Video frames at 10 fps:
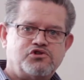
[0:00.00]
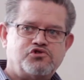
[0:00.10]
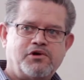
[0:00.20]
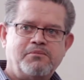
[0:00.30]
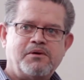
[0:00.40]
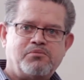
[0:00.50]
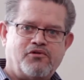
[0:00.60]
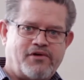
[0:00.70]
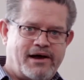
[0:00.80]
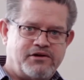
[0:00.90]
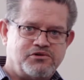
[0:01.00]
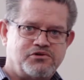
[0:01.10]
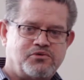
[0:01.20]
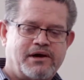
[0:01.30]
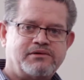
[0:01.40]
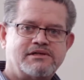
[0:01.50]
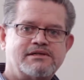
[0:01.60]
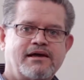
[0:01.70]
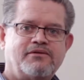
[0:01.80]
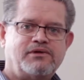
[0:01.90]
treatment providers throughout the
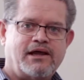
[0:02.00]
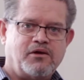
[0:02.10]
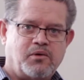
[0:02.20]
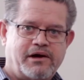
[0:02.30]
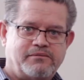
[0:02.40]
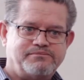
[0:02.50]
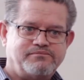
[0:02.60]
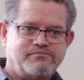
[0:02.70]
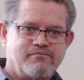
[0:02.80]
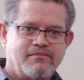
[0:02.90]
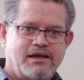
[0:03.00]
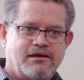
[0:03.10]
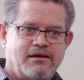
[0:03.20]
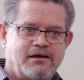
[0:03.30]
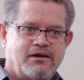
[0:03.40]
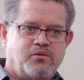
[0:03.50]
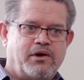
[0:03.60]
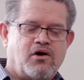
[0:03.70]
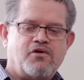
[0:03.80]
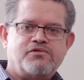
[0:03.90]
state of Delaware.
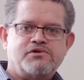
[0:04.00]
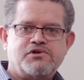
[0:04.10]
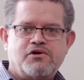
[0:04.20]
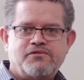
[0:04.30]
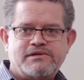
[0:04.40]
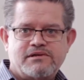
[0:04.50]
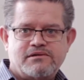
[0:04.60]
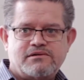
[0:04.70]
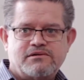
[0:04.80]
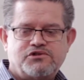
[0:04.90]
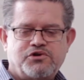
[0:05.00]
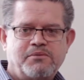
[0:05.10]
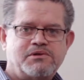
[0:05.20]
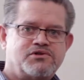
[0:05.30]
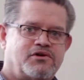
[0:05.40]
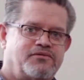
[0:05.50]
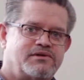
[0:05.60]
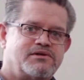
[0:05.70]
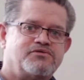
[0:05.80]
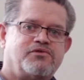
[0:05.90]
We offer treatment
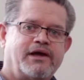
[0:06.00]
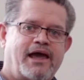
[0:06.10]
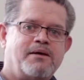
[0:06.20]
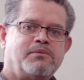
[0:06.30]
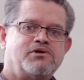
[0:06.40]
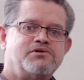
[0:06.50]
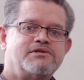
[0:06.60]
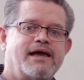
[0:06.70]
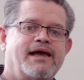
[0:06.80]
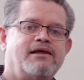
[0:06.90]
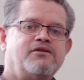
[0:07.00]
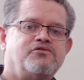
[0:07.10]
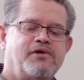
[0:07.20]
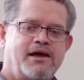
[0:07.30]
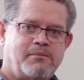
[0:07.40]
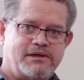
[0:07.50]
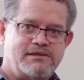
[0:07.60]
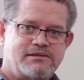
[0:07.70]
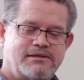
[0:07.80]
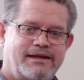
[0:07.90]
services for gamblers and their
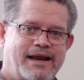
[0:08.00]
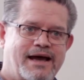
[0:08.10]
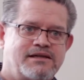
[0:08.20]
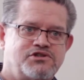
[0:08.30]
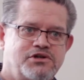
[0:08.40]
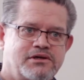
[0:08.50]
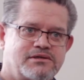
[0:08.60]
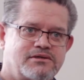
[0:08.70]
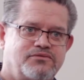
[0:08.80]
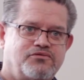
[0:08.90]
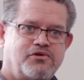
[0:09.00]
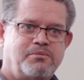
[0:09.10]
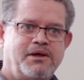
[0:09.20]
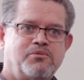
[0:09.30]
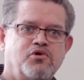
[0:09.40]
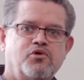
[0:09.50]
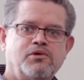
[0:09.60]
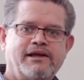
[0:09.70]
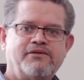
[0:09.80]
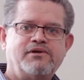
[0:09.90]
families, not just for people
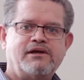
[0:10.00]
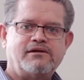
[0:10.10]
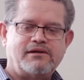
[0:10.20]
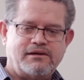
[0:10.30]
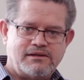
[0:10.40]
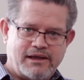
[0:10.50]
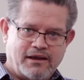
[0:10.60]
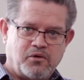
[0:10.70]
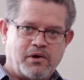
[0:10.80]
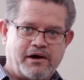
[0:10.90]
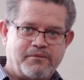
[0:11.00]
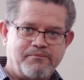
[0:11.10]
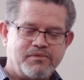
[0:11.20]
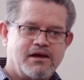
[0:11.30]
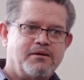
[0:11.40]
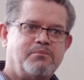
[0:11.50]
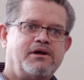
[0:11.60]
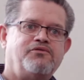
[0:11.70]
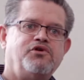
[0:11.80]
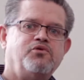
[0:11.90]
who live in Delaware, but
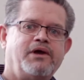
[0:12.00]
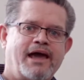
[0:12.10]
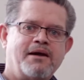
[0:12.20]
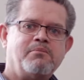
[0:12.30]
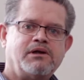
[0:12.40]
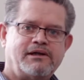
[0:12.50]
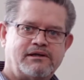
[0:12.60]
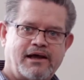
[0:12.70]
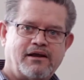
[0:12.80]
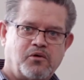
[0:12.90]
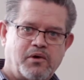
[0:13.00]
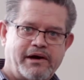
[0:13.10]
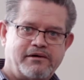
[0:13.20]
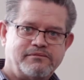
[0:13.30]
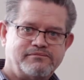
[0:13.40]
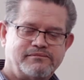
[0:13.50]
if you gamble in Delaware,